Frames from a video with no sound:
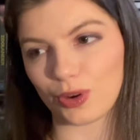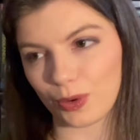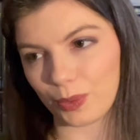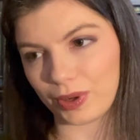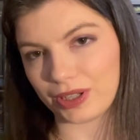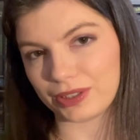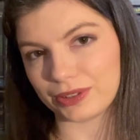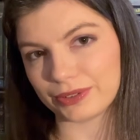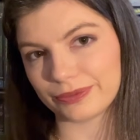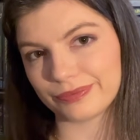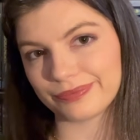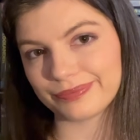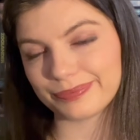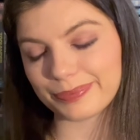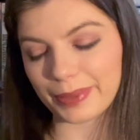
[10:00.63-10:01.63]
well.
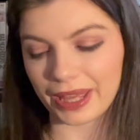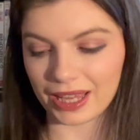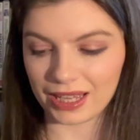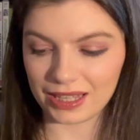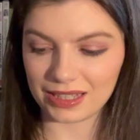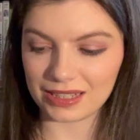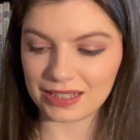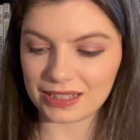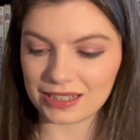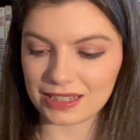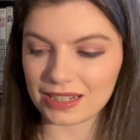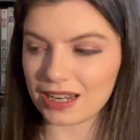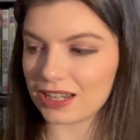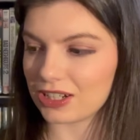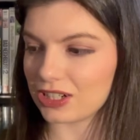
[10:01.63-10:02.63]
And
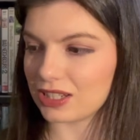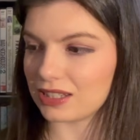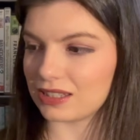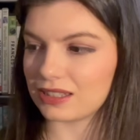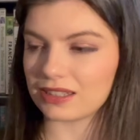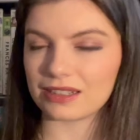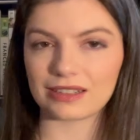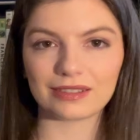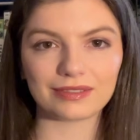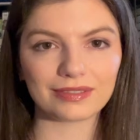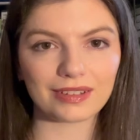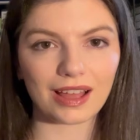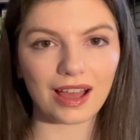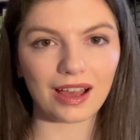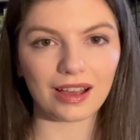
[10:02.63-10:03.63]
I
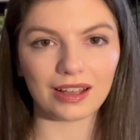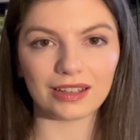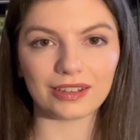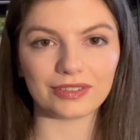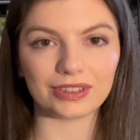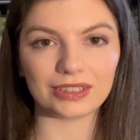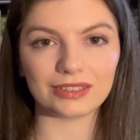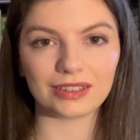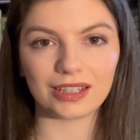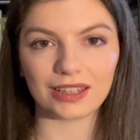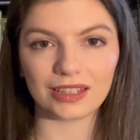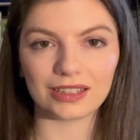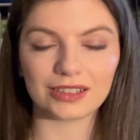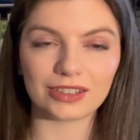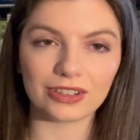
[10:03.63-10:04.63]
love it. I
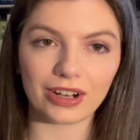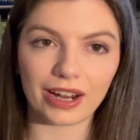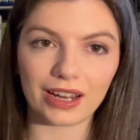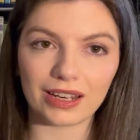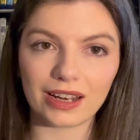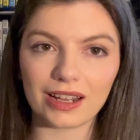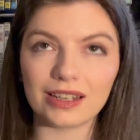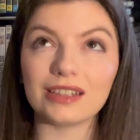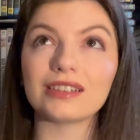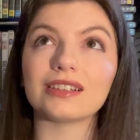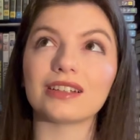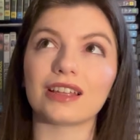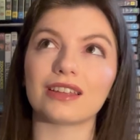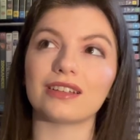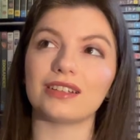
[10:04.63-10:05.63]
think it's great. And it's
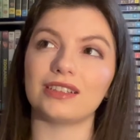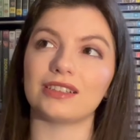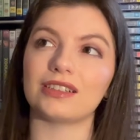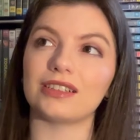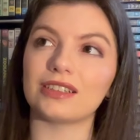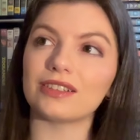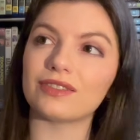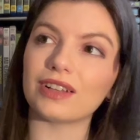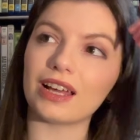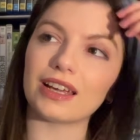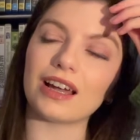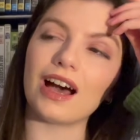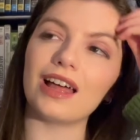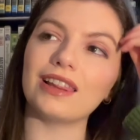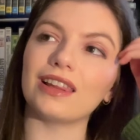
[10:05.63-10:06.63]
another instance of like,
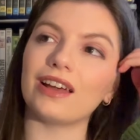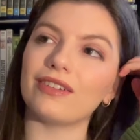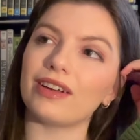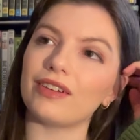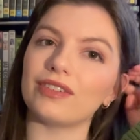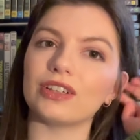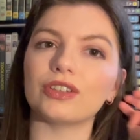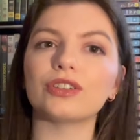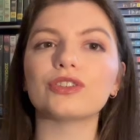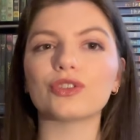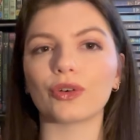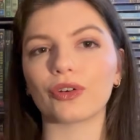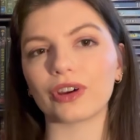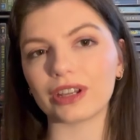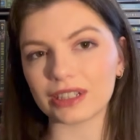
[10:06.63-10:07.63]
I love having a
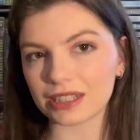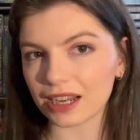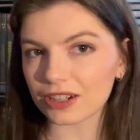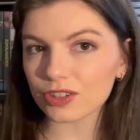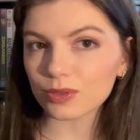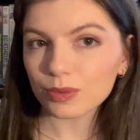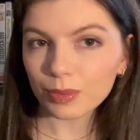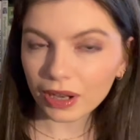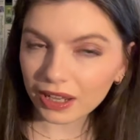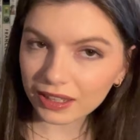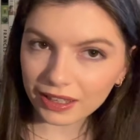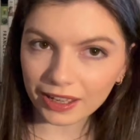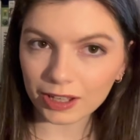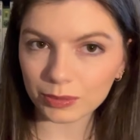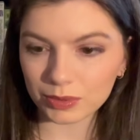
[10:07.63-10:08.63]
story attached with
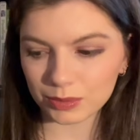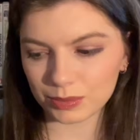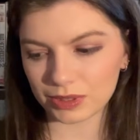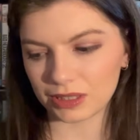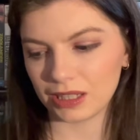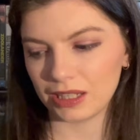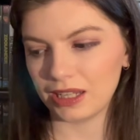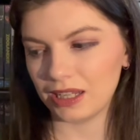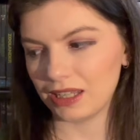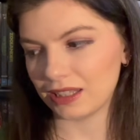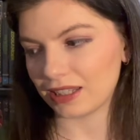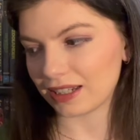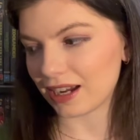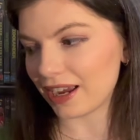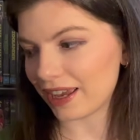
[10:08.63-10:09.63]
buying albums.
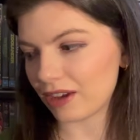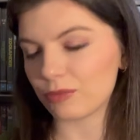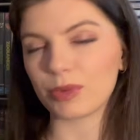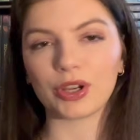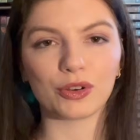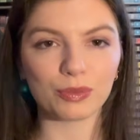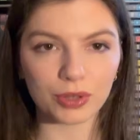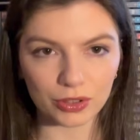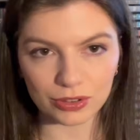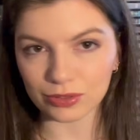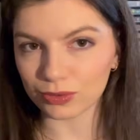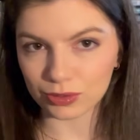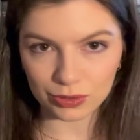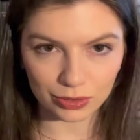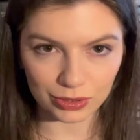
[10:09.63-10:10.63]
Like, I have my own
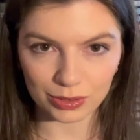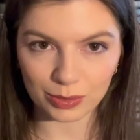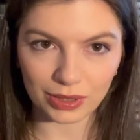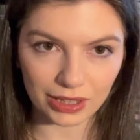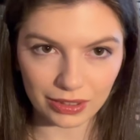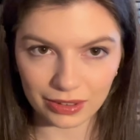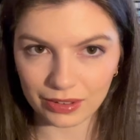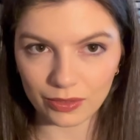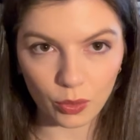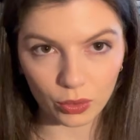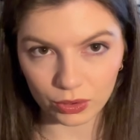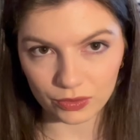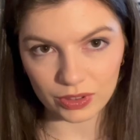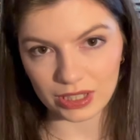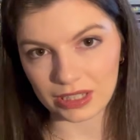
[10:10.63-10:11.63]
personal stories with all
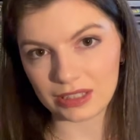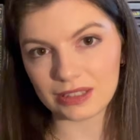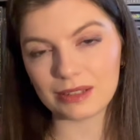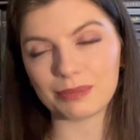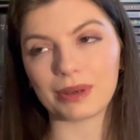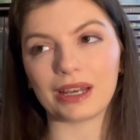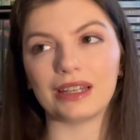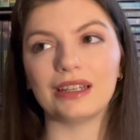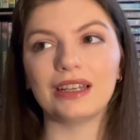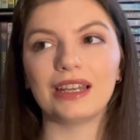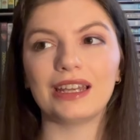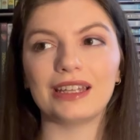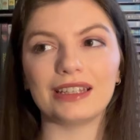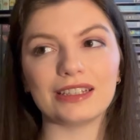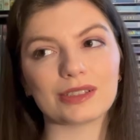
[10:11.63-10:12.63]
of these, but
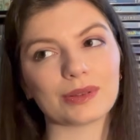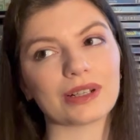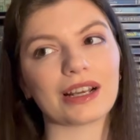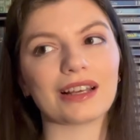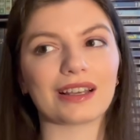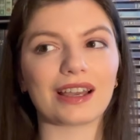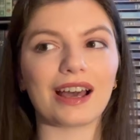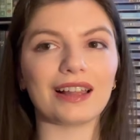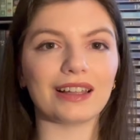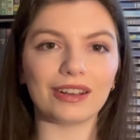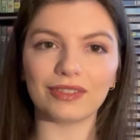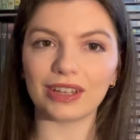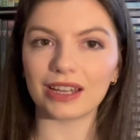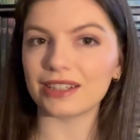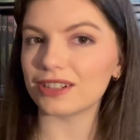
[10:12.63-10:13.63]
this one, I love
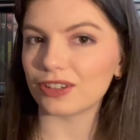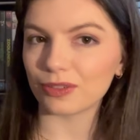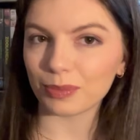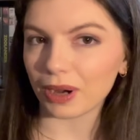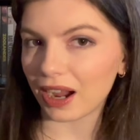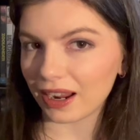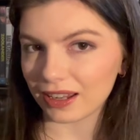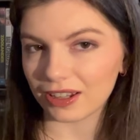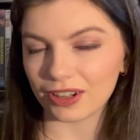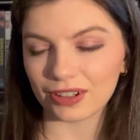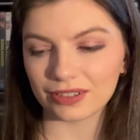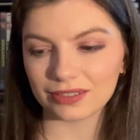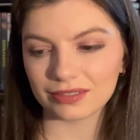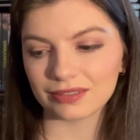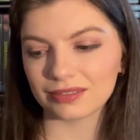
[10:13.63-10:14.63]
the idea of buying it
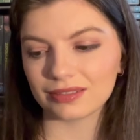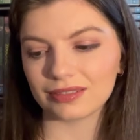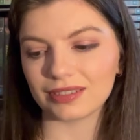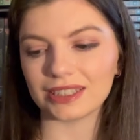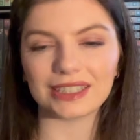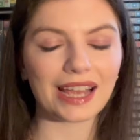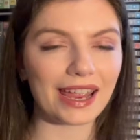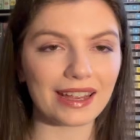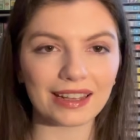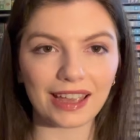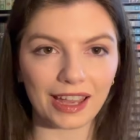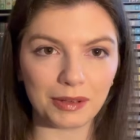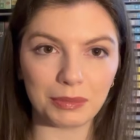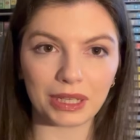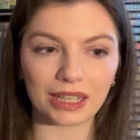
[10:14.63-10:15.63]
the day it
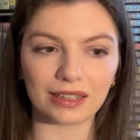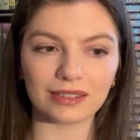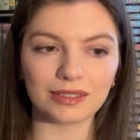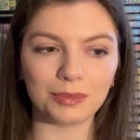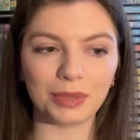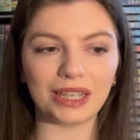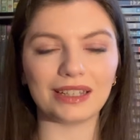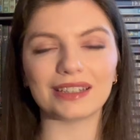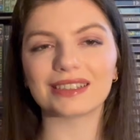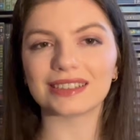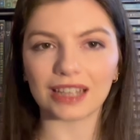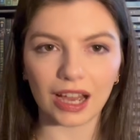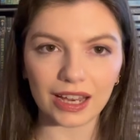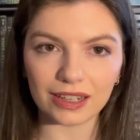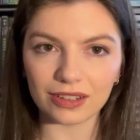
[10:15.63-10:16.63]
came out and being
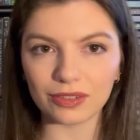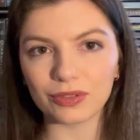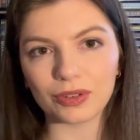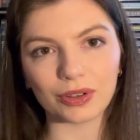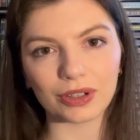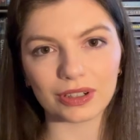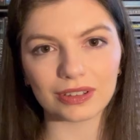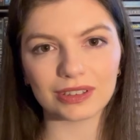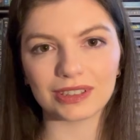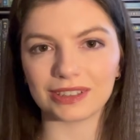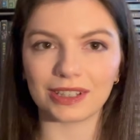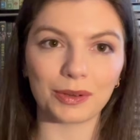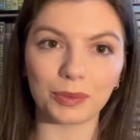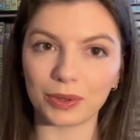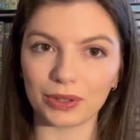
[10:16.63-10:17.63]
excited for it, because
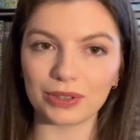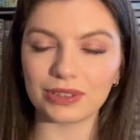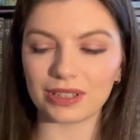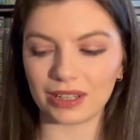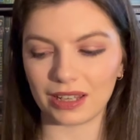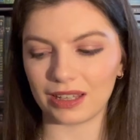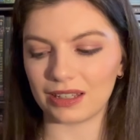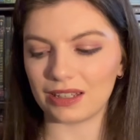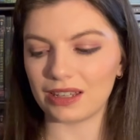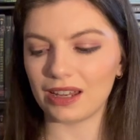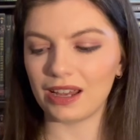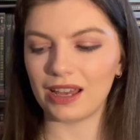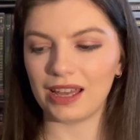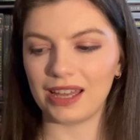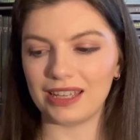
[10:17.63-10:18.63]
I was. And
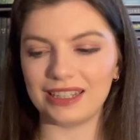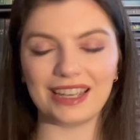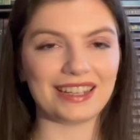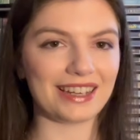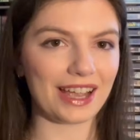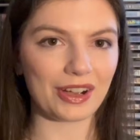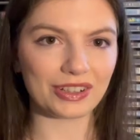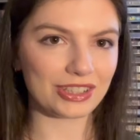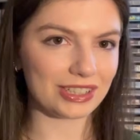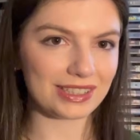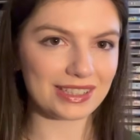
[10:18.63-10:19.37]
yeah, now just